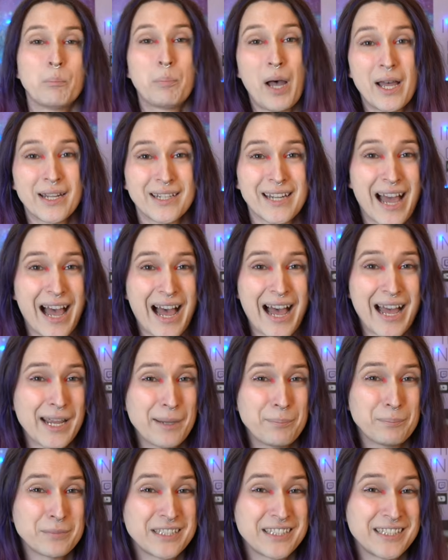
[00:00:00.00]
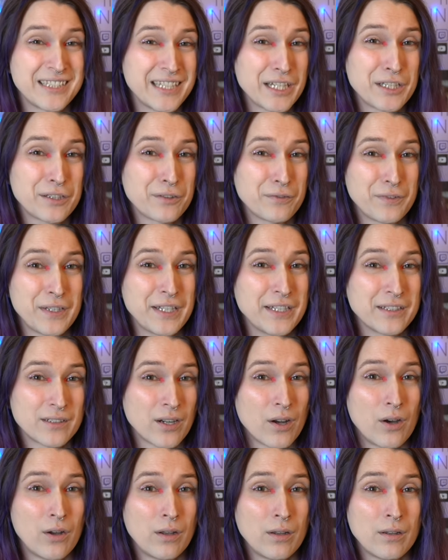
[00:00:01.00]
But I'm 6 feet
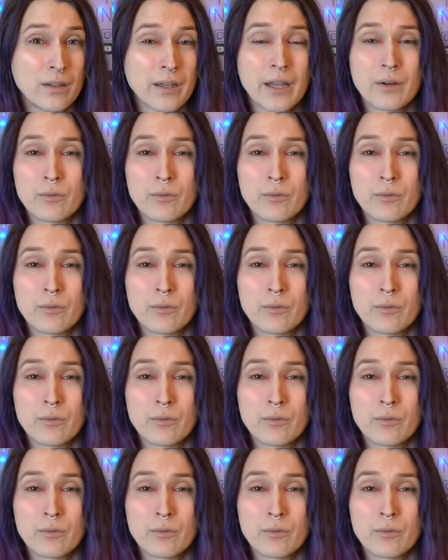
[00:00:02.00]
tall